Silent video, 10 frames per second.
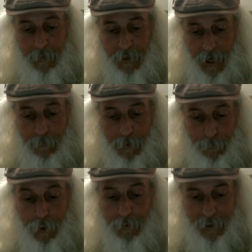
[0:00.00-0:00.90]
in, I'm a
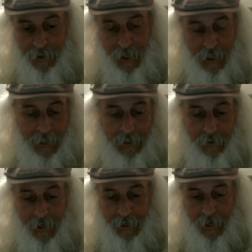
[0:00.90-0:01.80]
purist. I like to
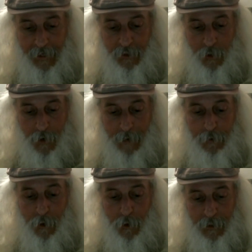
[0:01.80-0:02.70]
think, and so I'm
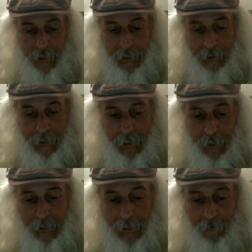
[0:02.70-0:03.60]
totally in
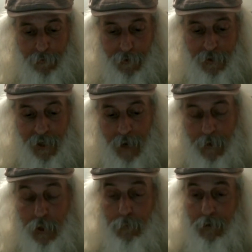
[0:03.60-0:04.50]
in it for the same
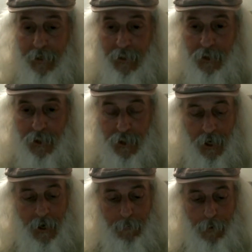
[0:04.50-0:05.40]
experiences,
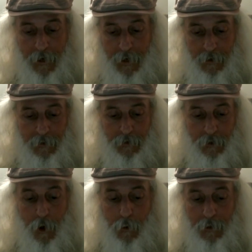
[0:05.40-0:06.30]
but
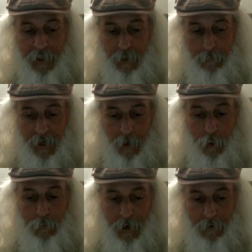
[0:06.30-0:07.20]
totally on my
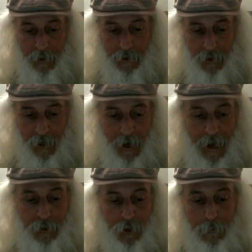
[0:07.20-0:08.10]
own merits.
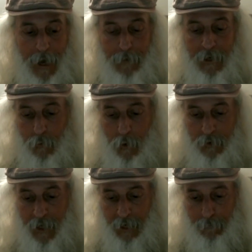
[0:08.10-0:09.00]
And so maybe it won't
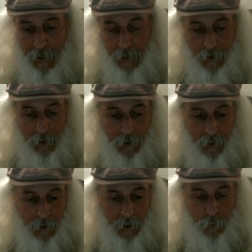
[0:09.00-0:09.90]
mm-hmm. take me, you know,
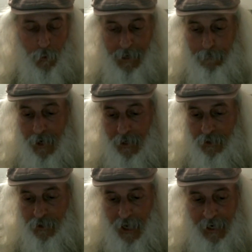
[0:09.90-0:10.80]
20
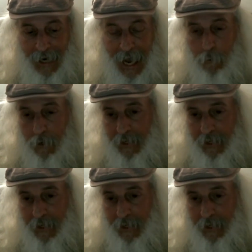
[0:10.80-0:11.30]
bucks and an hour to